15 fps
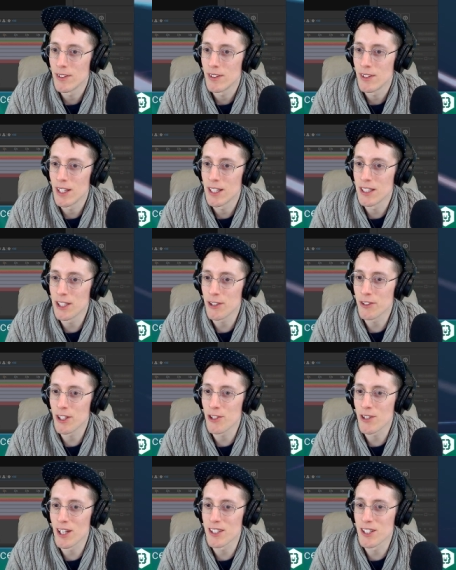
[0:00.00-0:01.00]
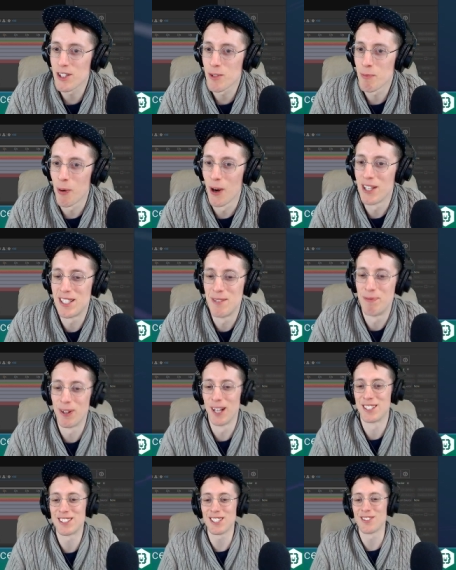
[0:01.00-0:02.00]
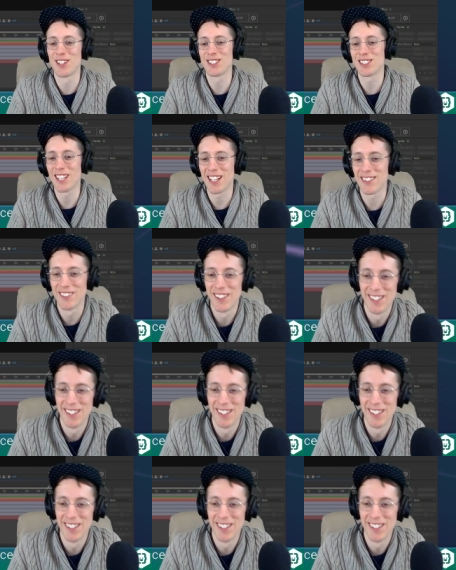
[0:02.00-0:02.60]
It literally translates to poison plus commercial item.